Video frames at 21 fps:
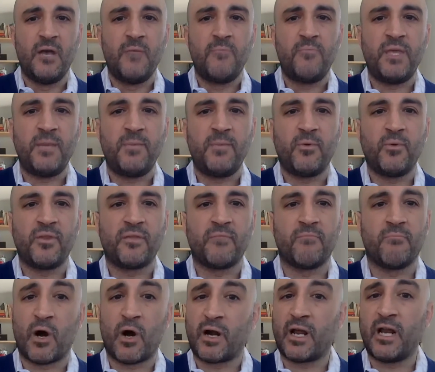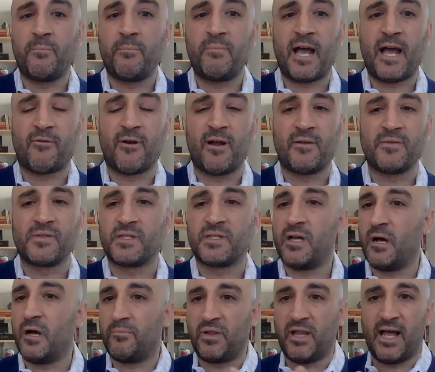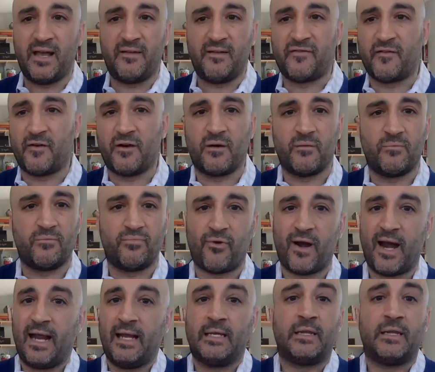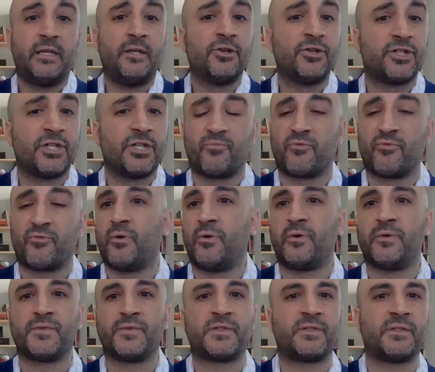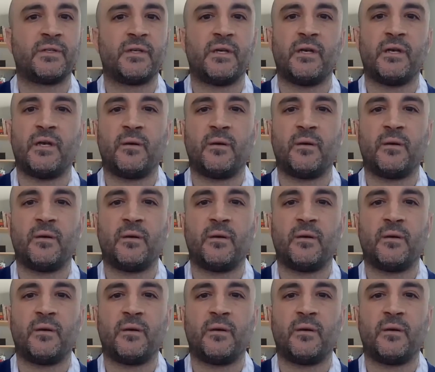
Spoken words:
People with marketing backgrounds apply for brand leadership roles.